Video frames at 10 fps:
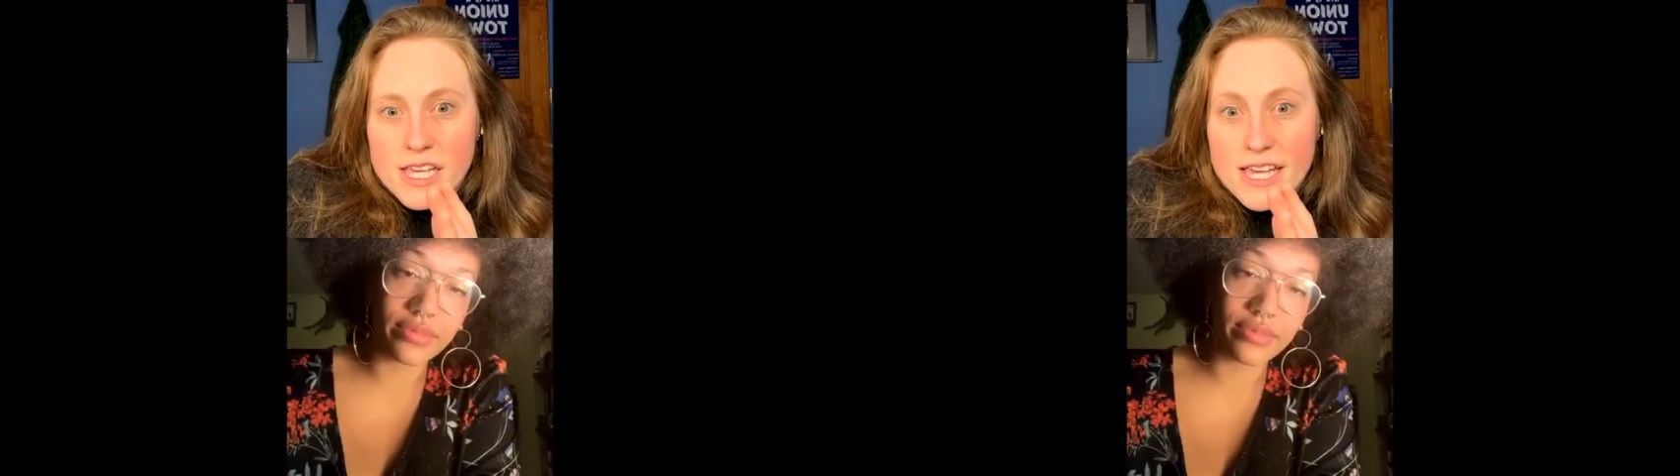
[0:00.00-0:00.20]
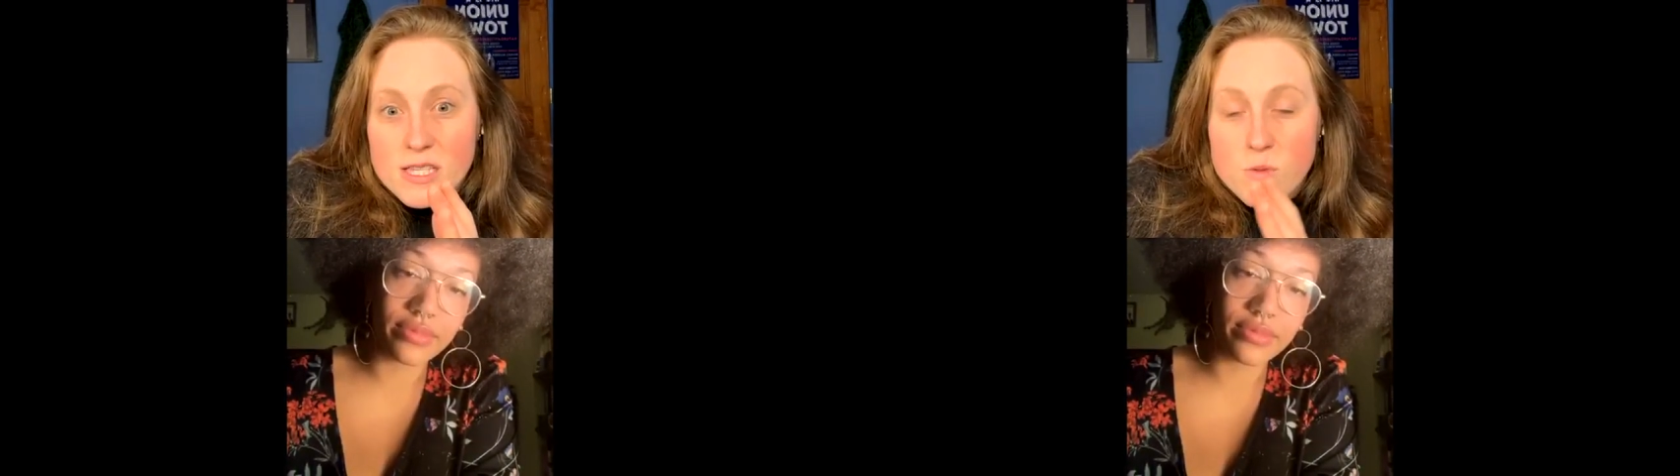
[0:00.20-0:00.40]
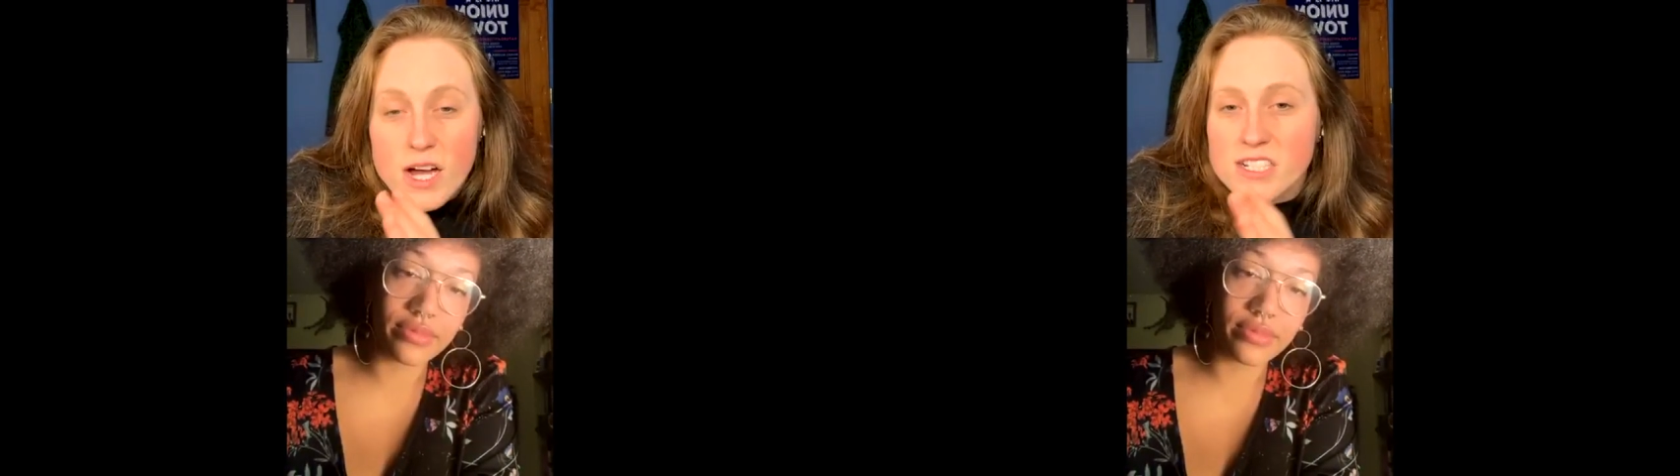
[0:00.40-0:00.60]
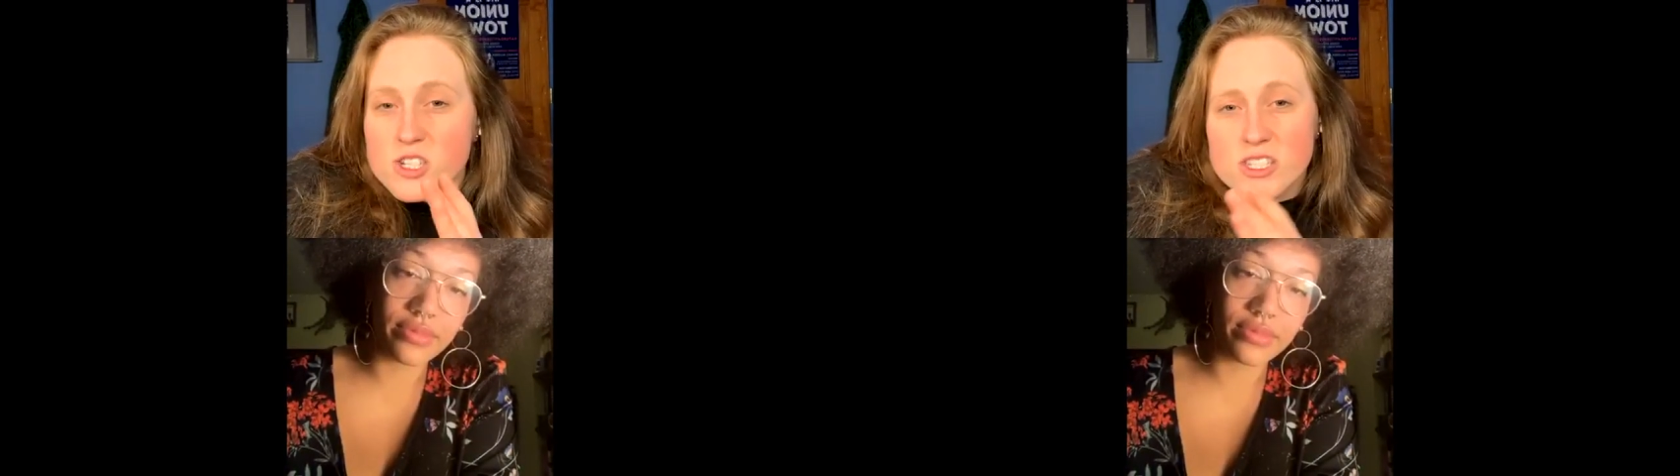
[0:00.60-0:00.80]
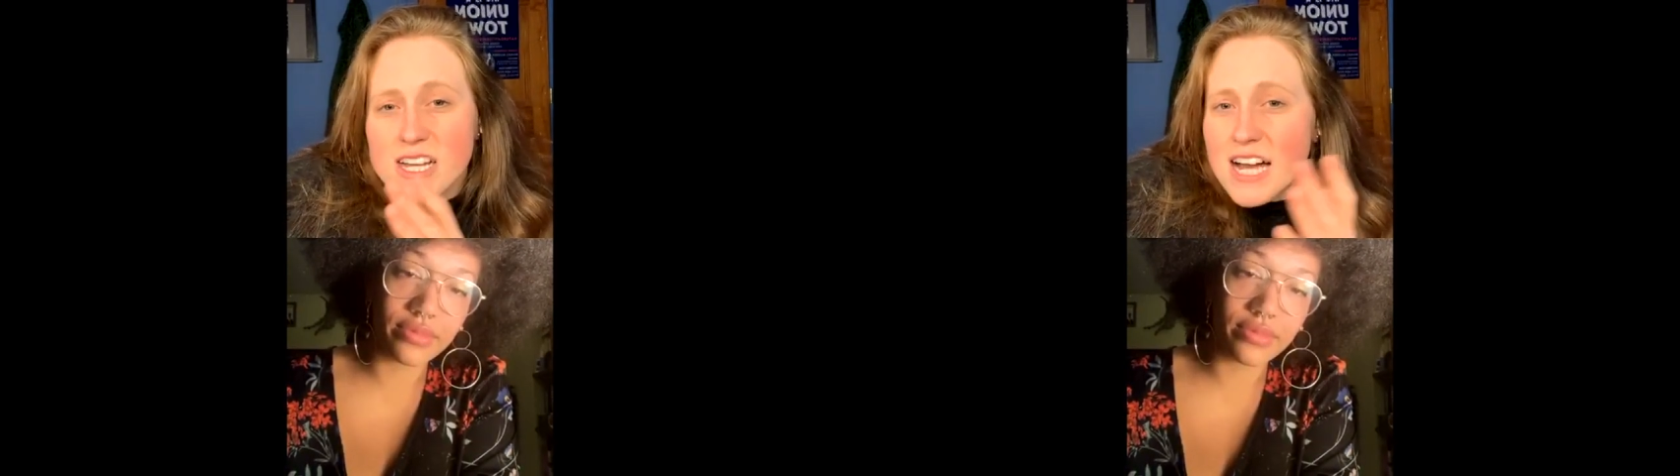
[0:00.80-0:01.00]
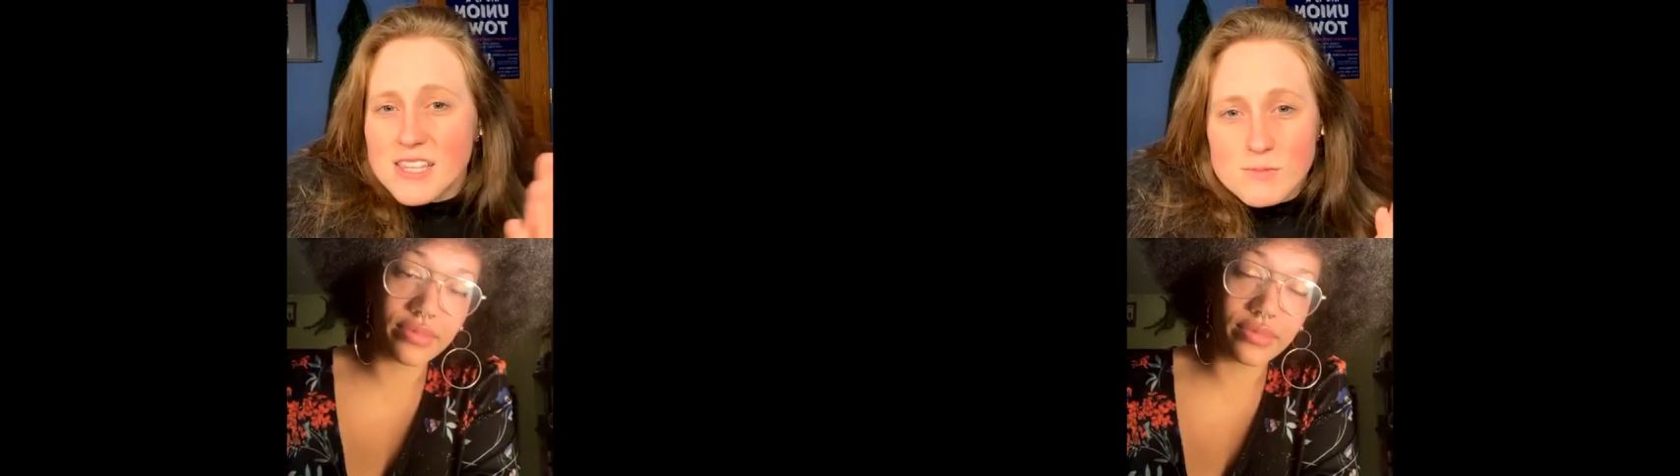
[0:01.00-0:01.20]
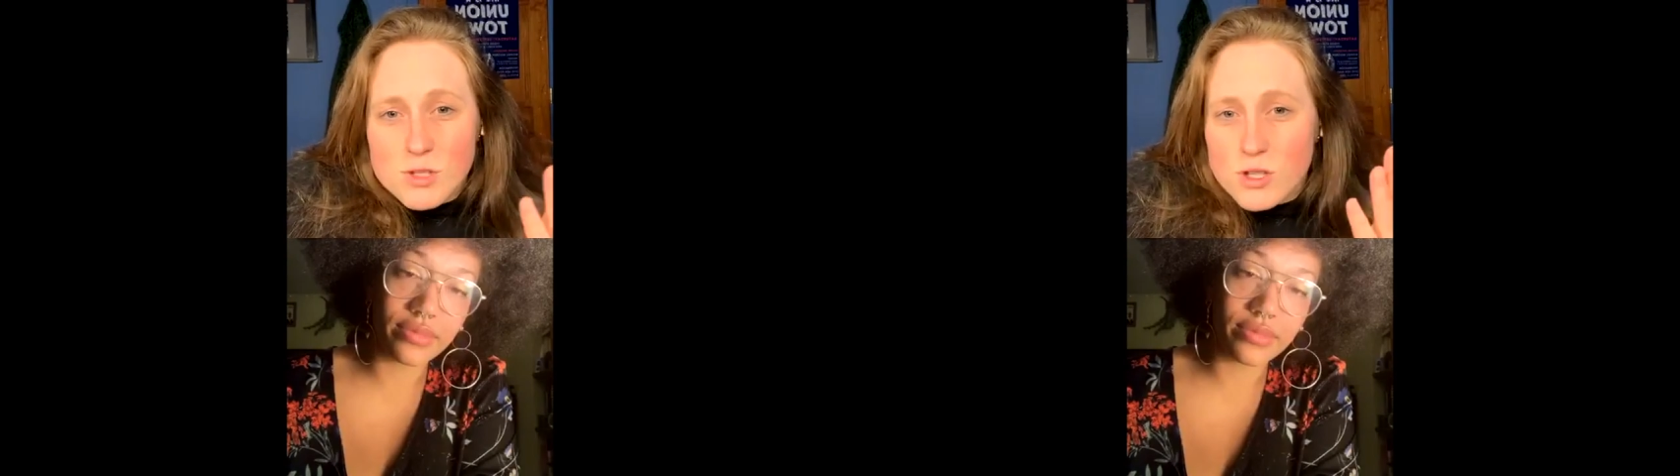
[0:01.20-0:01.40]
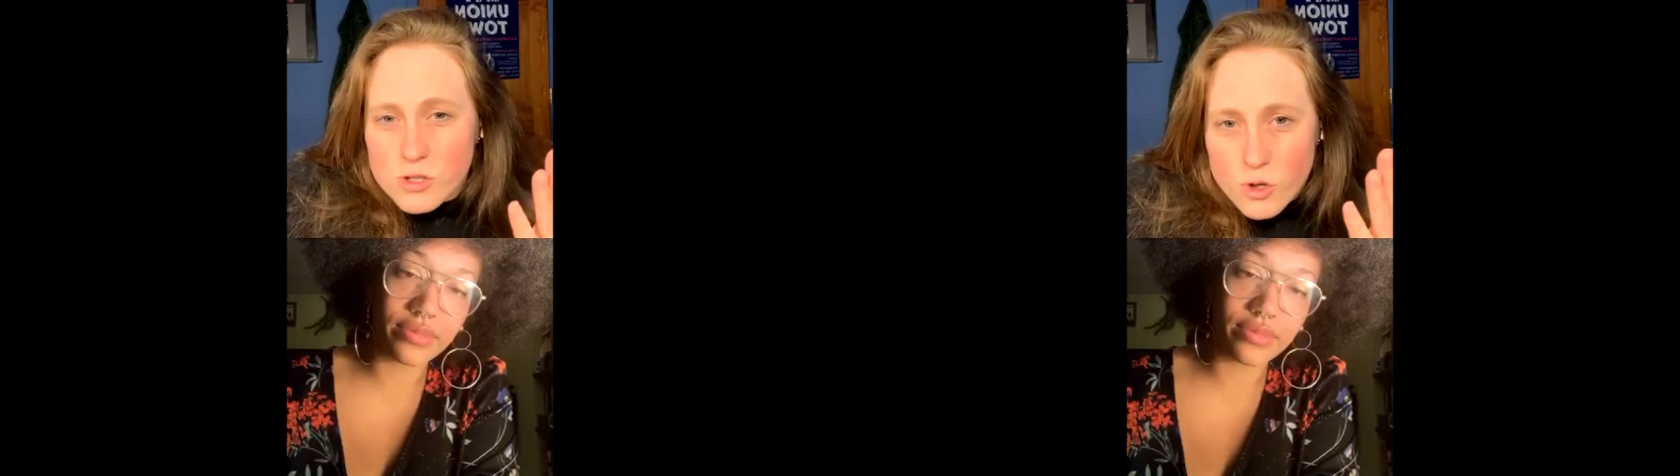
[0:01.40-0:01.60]
is what just got them to
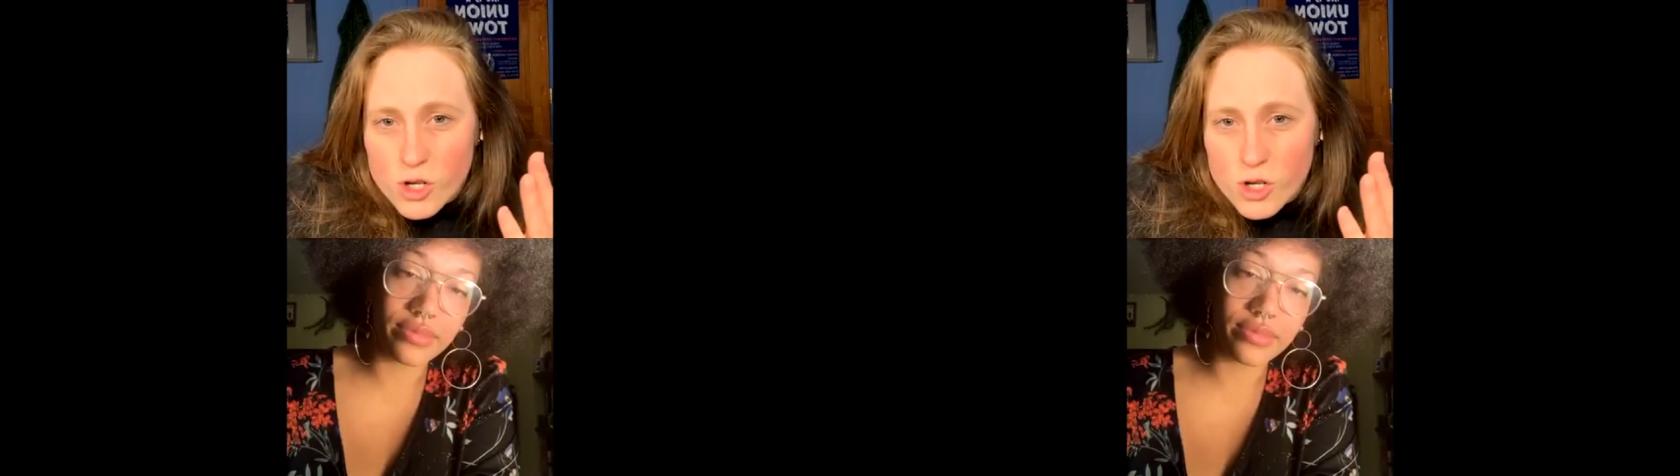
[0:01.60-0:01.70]
the door.